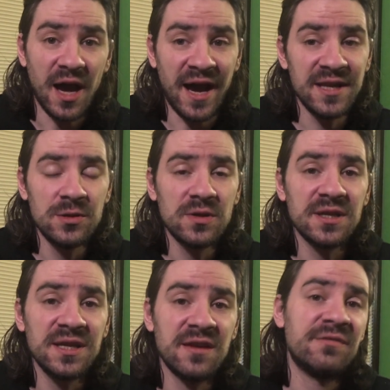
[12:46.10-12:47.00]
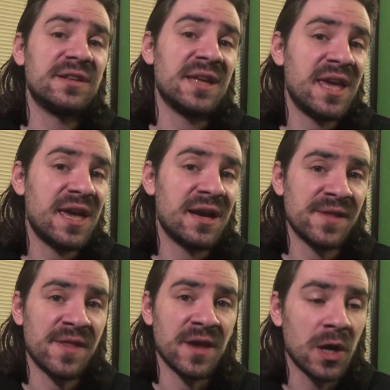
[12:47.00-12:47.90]
and you can give it a
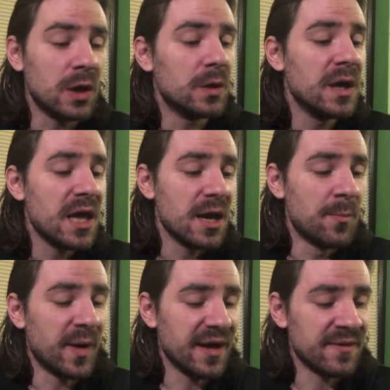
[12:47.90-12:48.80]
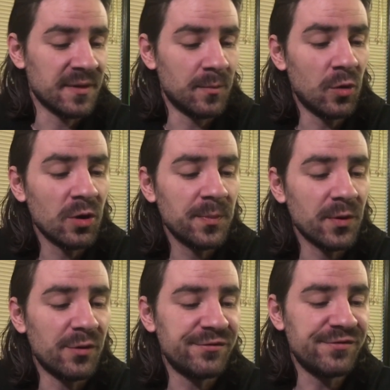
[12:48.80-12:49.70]
another go. But the more
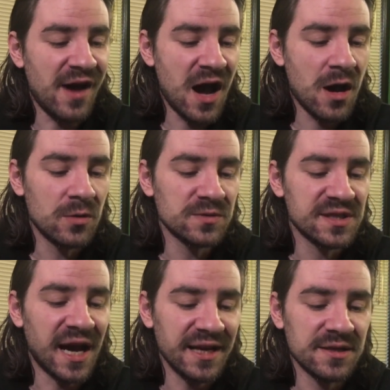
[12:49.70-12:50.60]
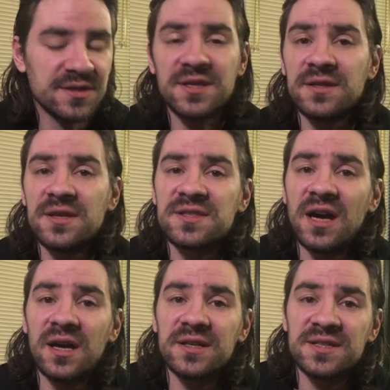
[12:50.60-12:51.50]
profound guidance that this
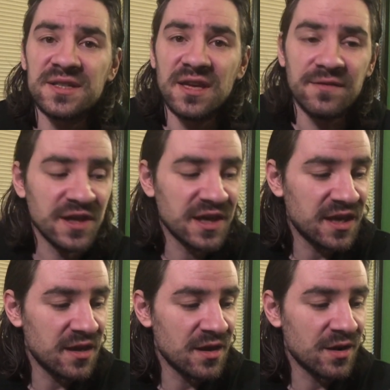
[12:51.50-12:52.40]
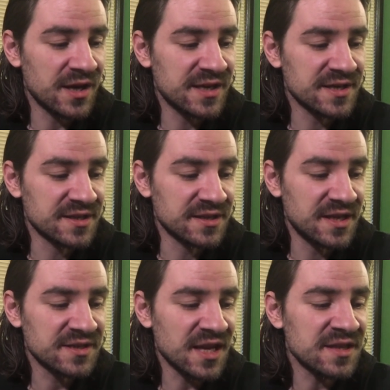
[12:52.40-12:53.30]
card is giving here, it is that
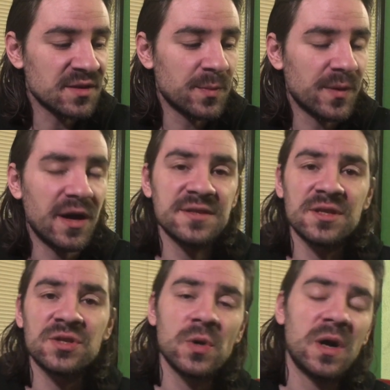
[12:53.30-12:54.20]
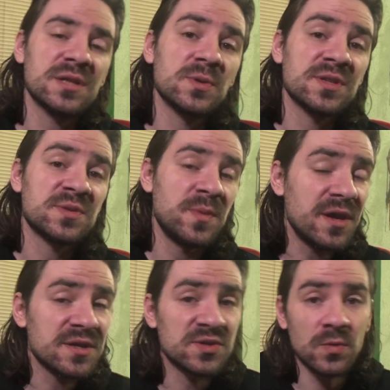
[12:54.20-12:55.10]
this enterprise that you are to
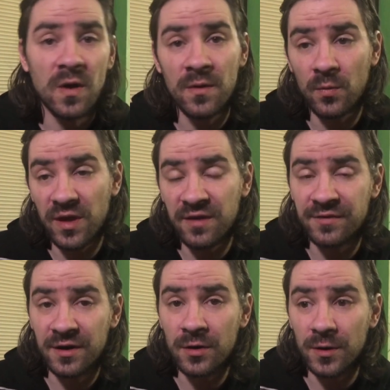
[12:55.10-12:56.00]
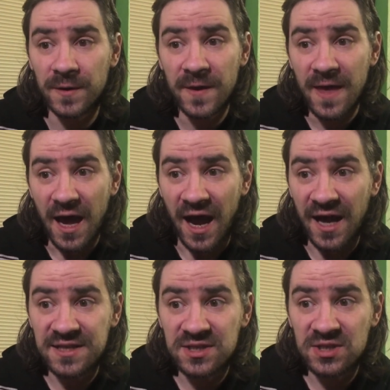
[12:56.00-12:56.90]
experience throughout the week, Virgo,
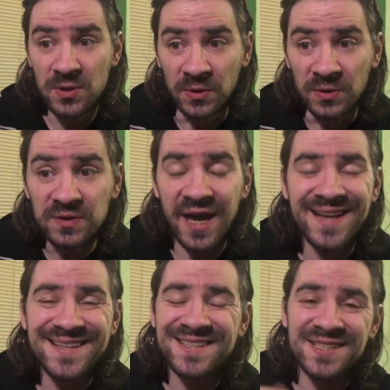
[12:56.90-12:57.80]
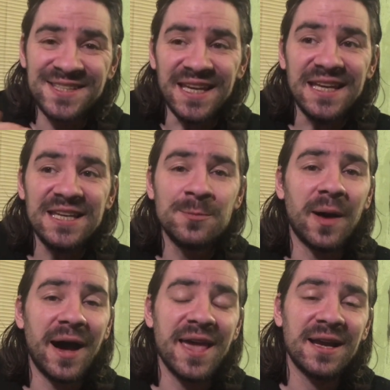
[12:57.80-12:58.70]
it could exceed
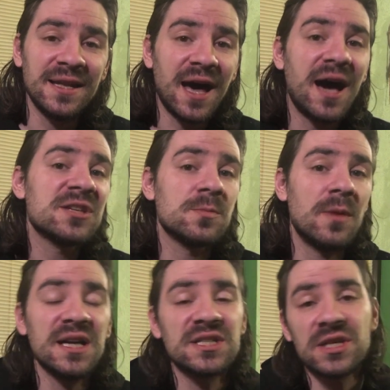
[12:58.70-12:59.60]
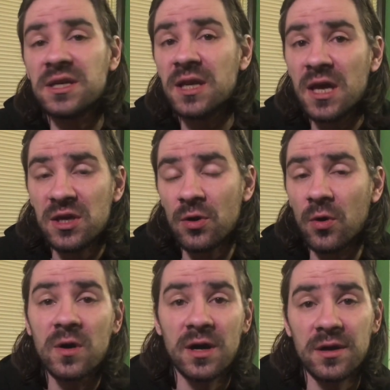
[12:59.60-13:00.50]
by a large margin
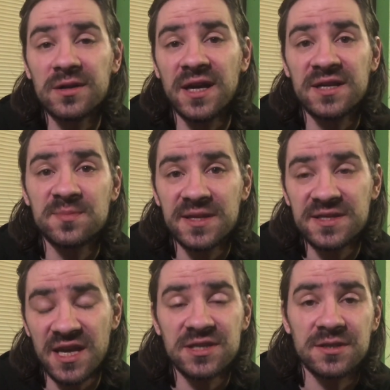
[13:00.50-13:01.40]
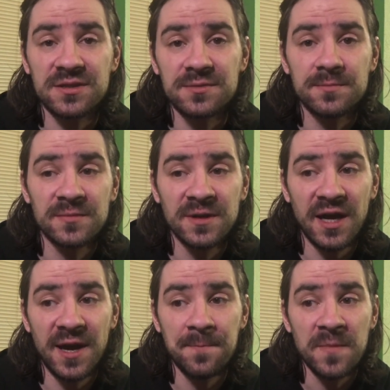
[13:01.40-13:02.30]
your current expectations.
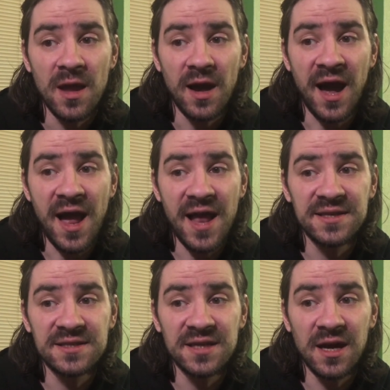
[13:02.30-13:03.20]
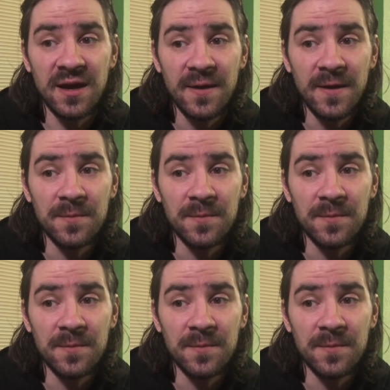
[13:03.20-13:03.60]
Okay, and uh,